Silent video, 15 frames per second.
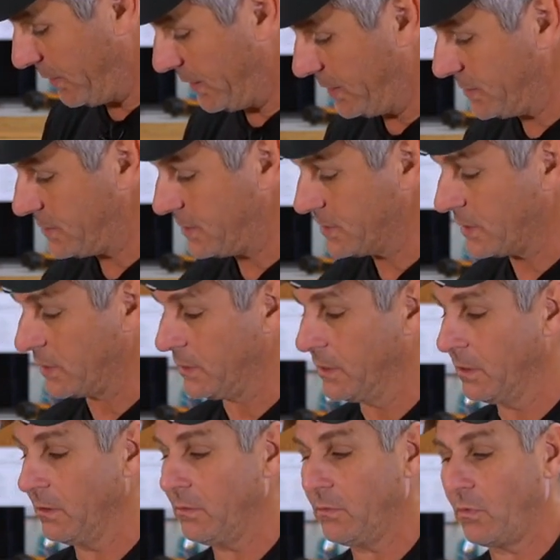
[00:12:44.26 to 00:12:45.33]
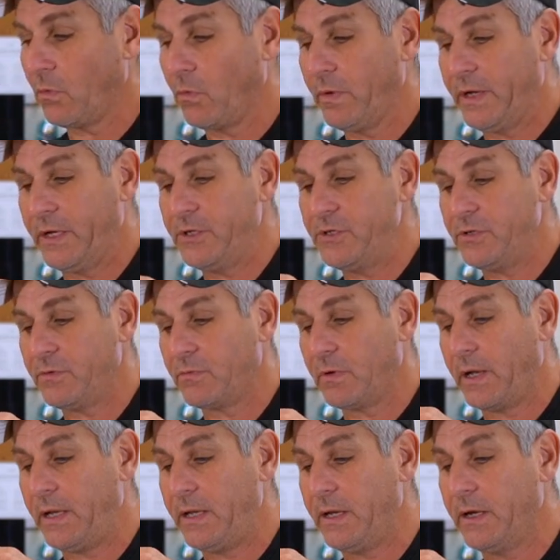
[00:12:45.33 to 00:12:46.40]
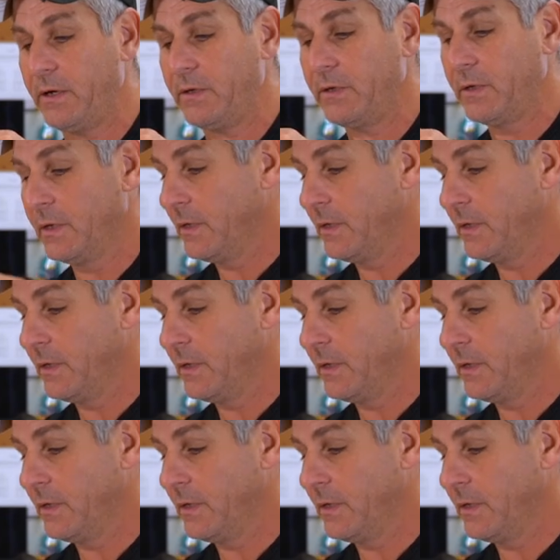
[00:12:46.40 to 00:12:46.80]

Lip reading: is, there's a little ridge right here.